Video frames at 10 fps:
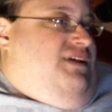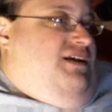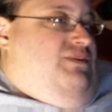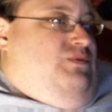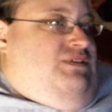
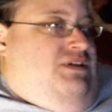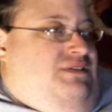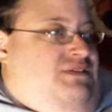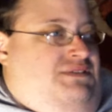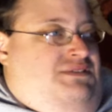I don't
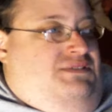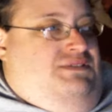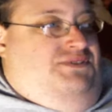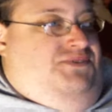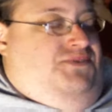say this
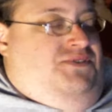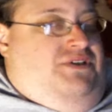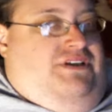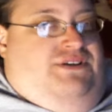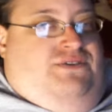to
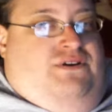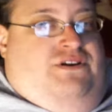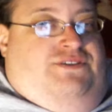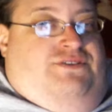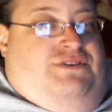tug at your
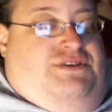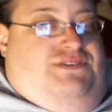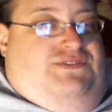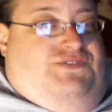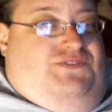
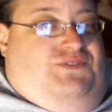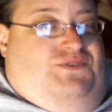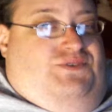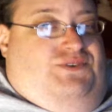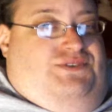heartstrings
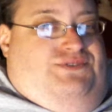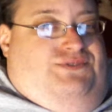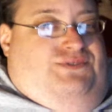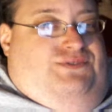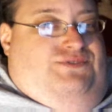or
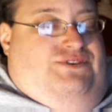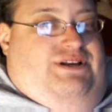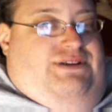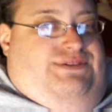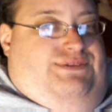to
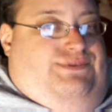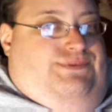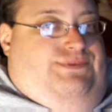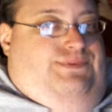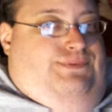try
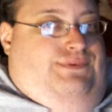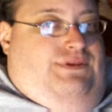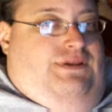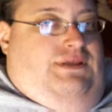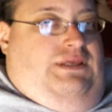to
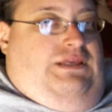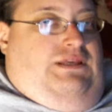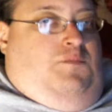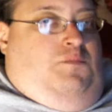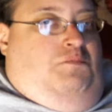
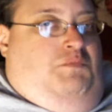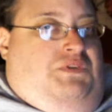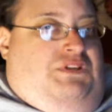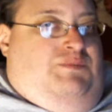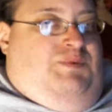
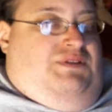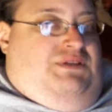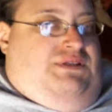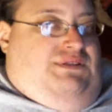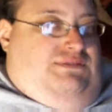
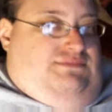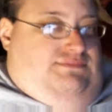manipulate